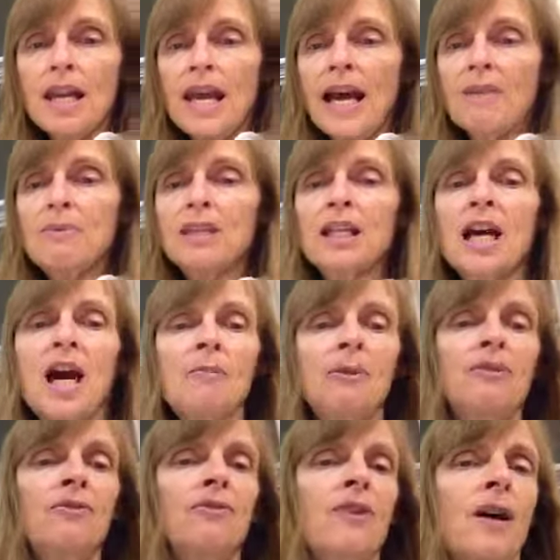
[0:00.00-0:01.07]
have been
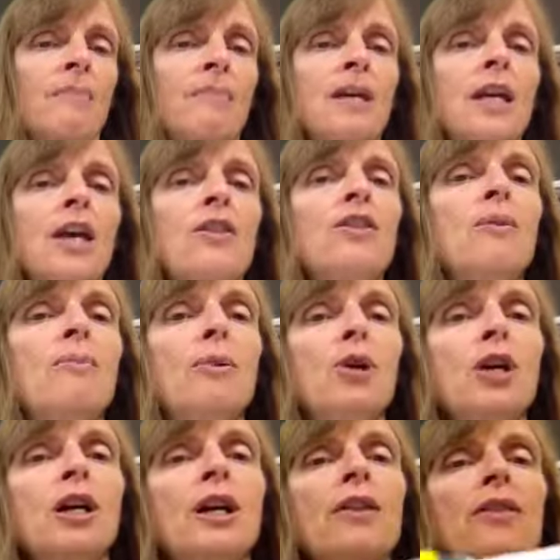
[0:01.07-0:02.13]
coming from the
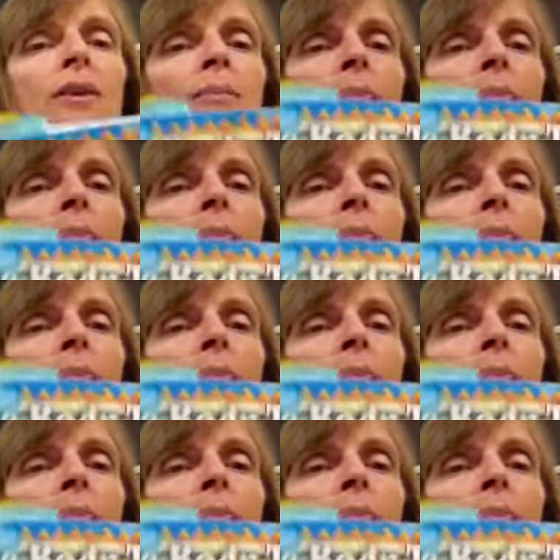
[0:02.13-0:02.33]
book, The